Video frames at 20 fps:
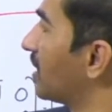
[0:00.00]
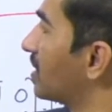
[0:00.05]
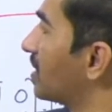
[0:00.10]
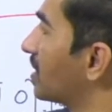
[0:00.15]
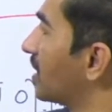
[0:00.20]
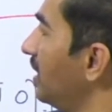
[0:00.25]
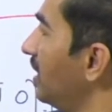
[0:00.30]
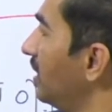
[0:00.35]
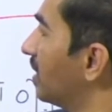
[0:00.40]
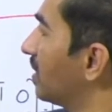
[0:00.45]
hand
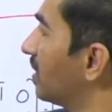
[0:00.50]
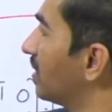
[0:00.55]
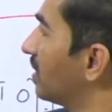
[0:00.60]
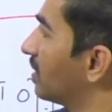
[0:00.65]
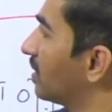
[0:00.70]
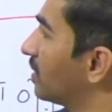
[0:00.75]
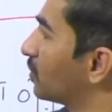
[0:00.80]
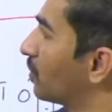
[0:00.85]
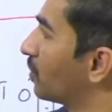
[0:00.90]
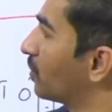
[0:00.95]
side.
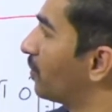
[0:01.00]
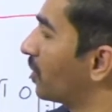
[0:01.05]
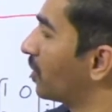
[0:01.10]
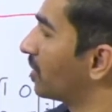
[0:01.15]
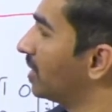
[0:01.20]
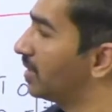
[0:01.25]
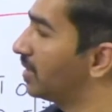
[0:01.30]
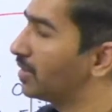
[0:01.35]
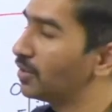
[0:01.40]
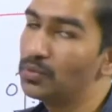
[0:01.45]
So for
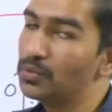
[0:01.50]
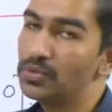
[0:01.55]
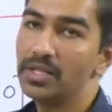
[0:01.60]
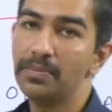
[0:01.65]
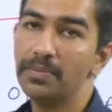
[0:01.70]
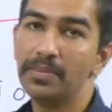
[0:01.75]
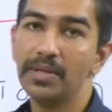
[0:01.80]
that, use the